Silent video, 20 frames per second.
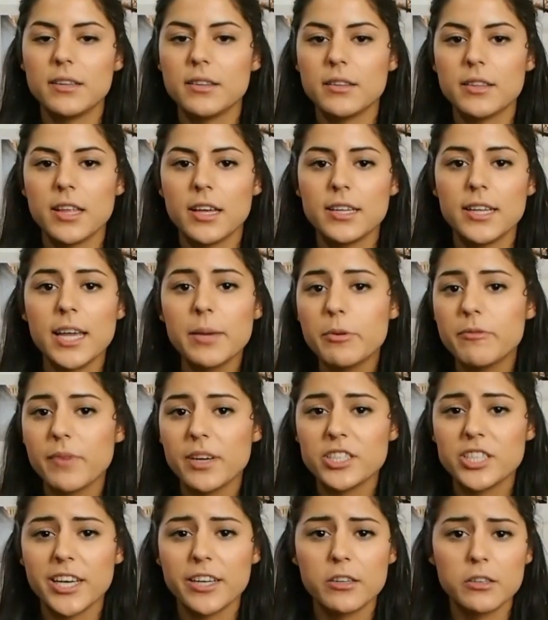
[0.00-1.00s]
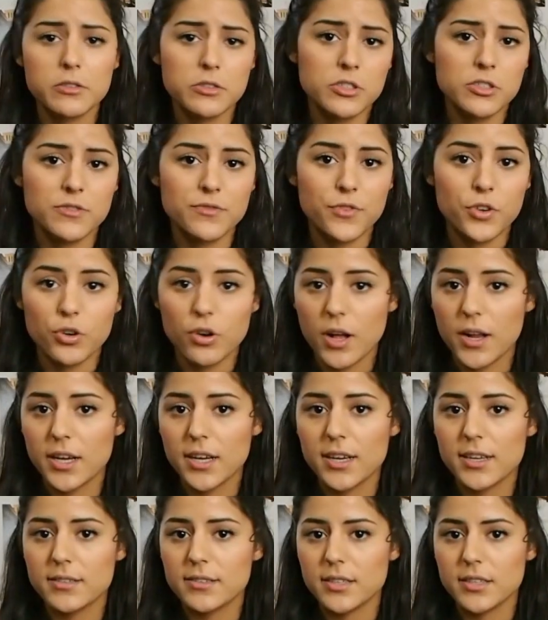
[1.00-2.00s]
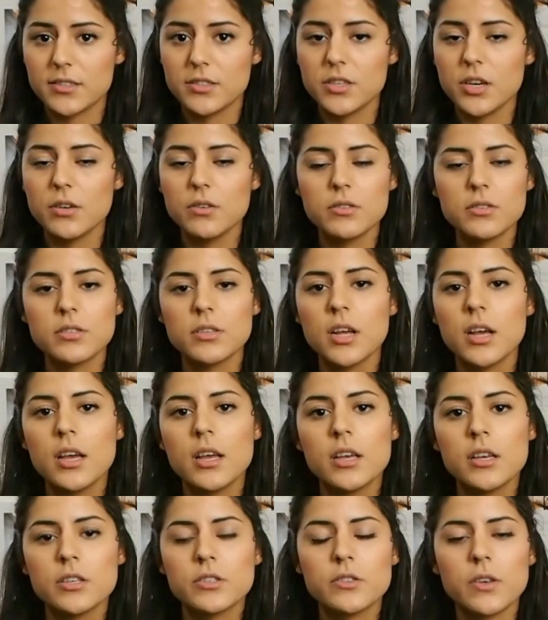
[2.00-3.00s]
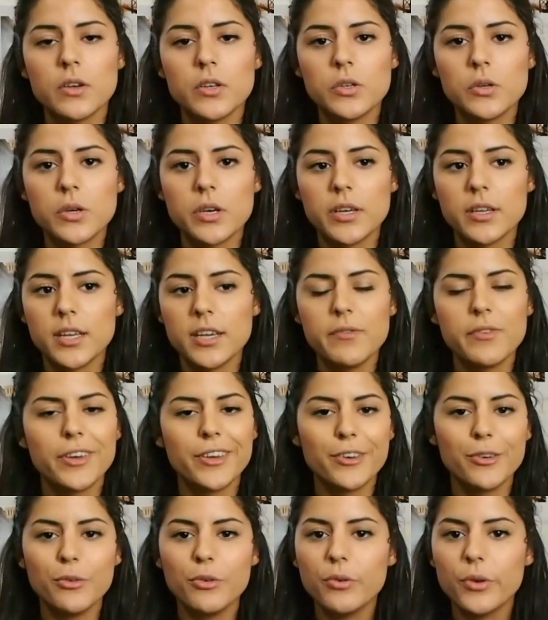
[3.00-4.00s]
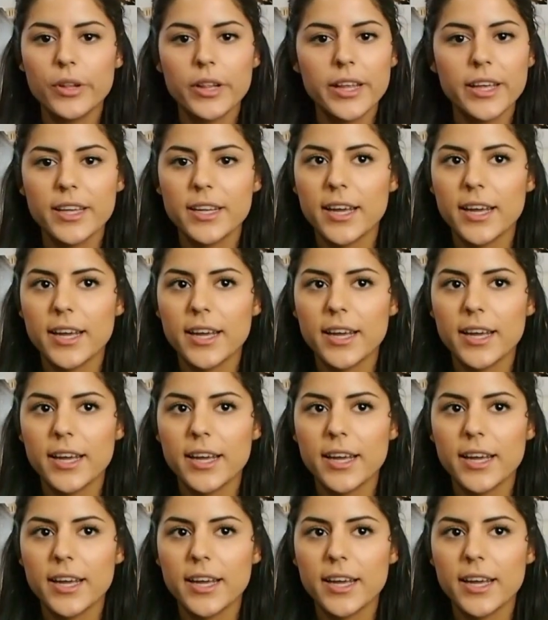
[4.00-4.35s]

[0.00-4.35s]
The name of my channel is just Veronica Sixtos, so you can even Google it.